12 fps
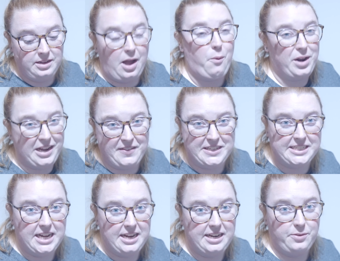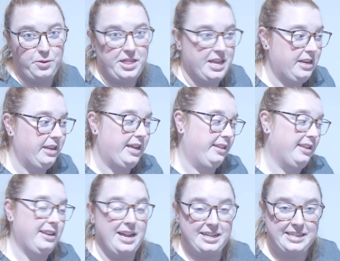I want to get this done within like the
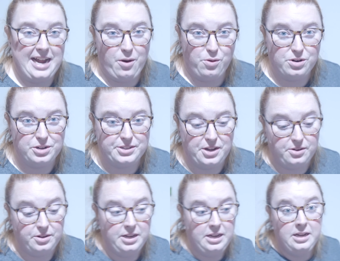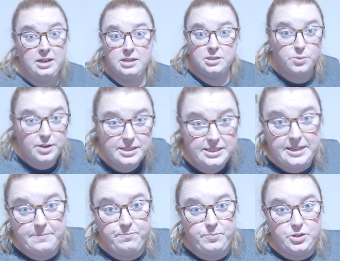next hour or so. So we're gonna
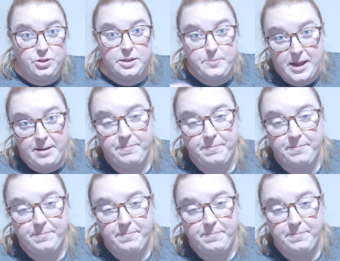see. So let's paint.